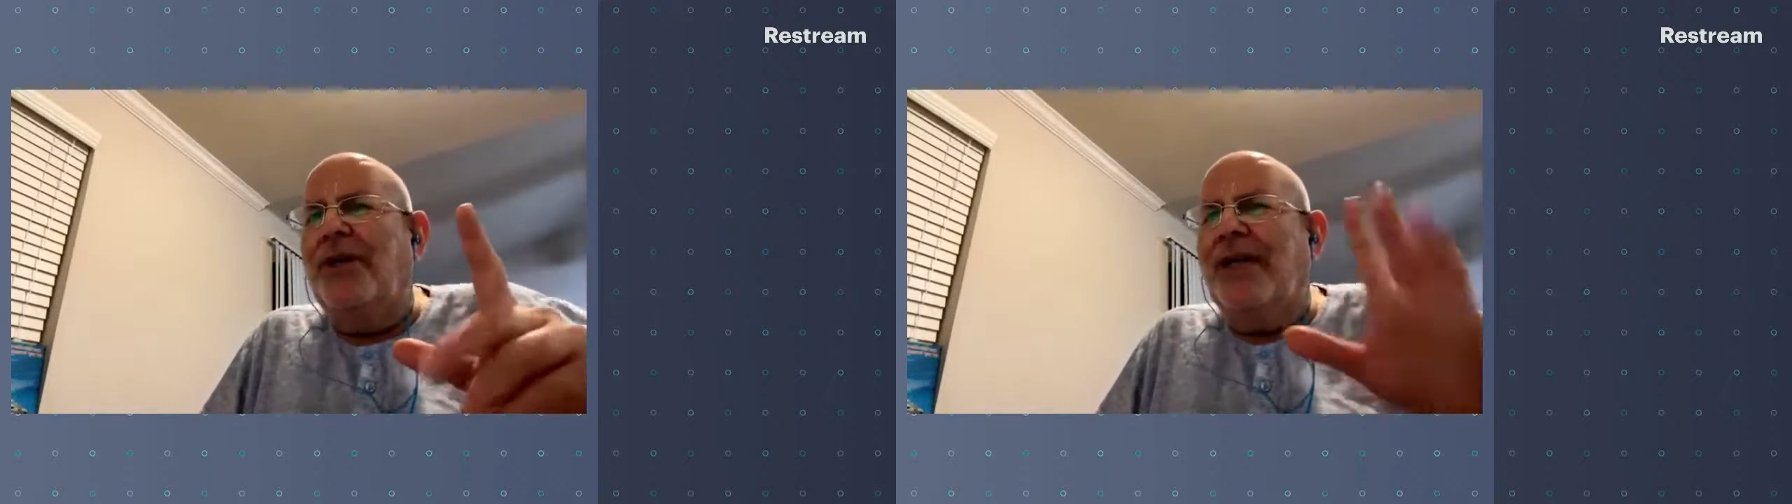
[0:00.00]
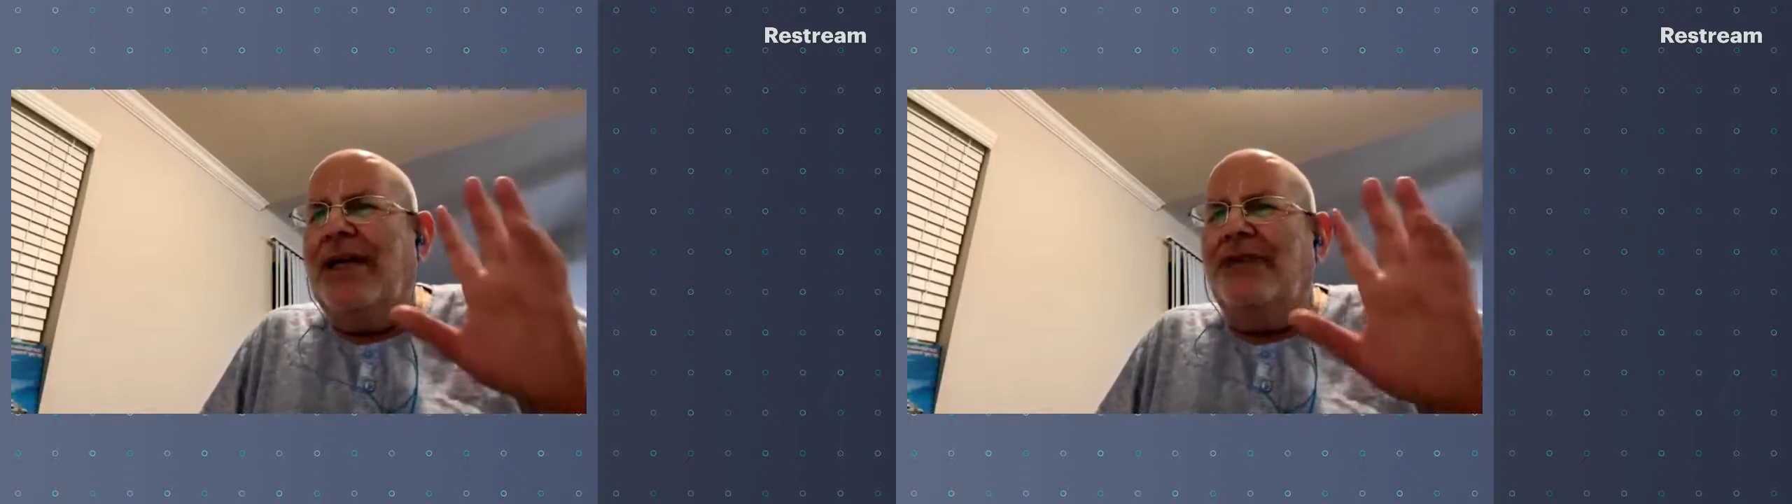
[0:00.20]

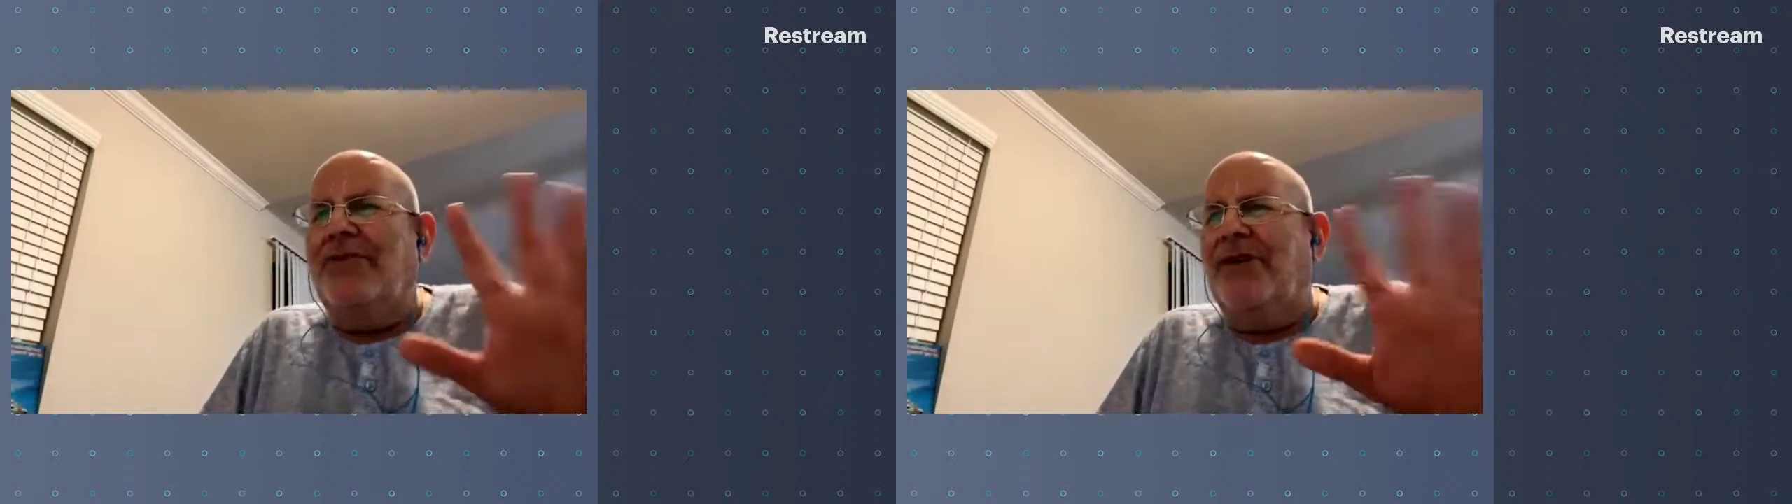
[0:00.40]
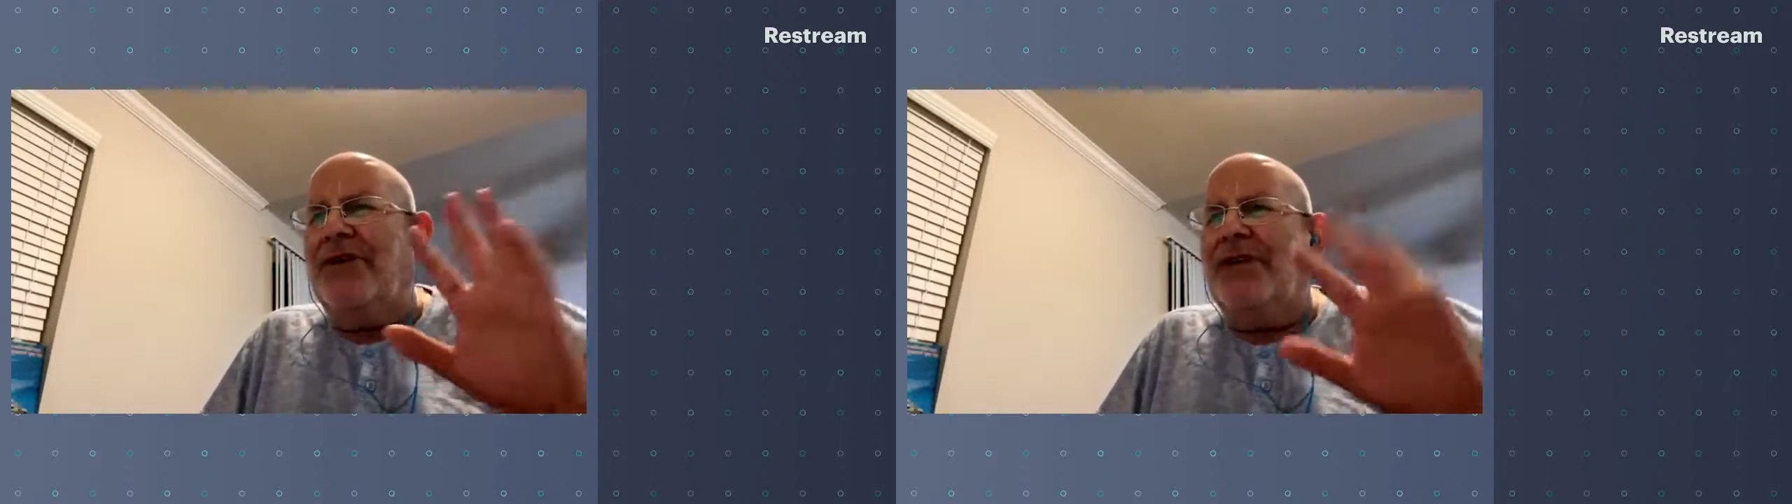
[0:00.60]
key
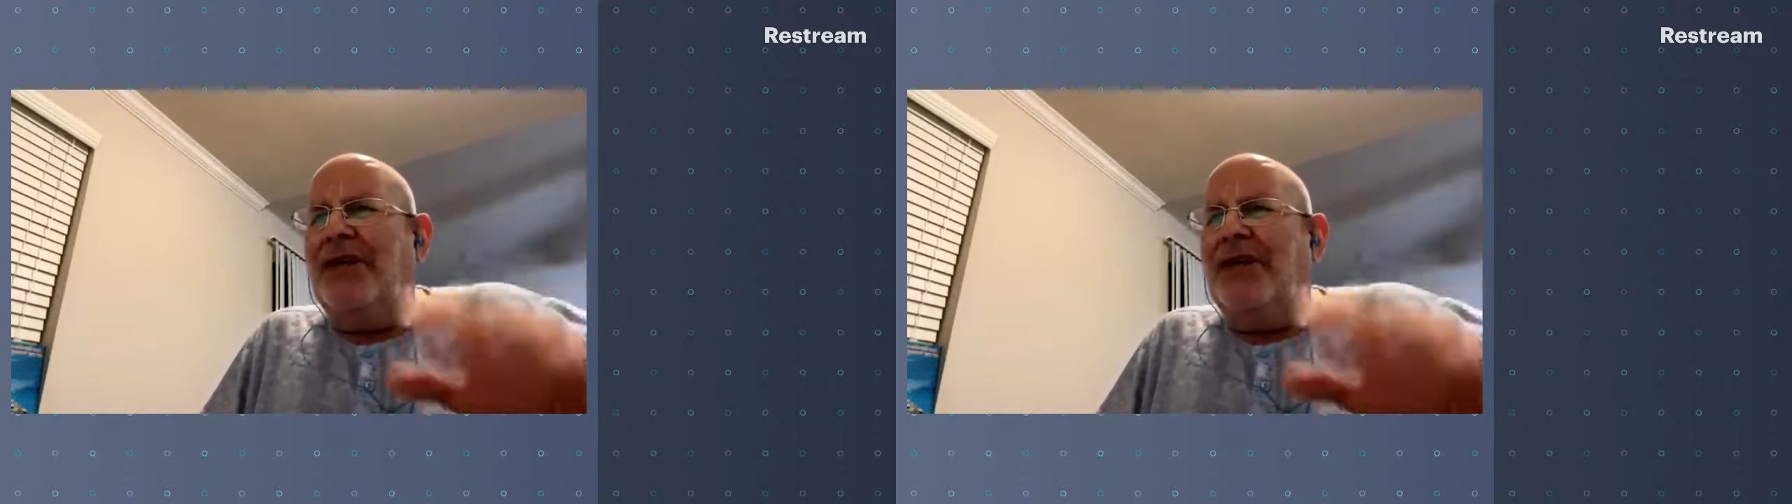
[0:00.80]
verse